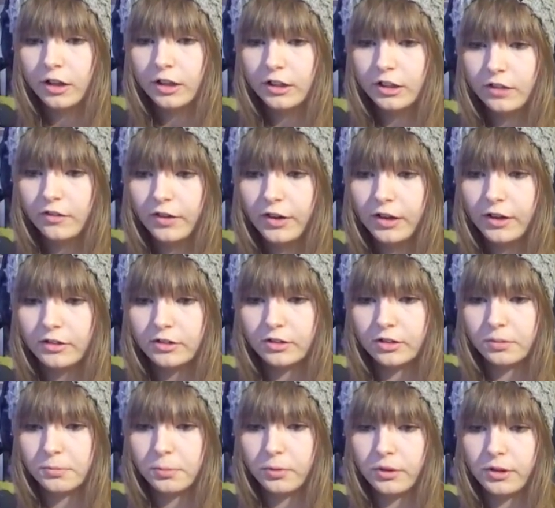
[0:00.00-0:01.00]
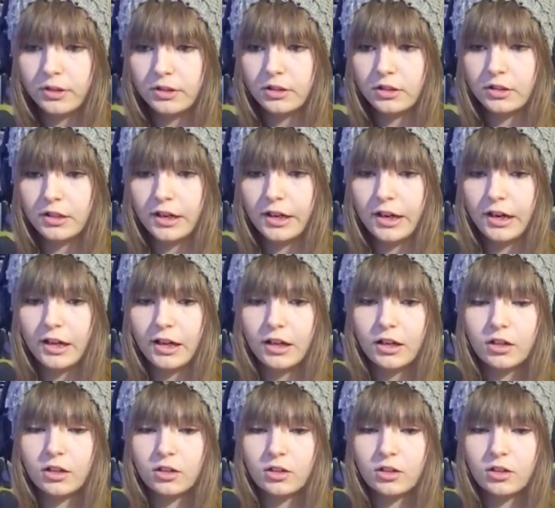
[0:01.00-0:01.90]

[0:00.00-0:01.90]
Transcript: I didn't realise I was poisoned, nearly.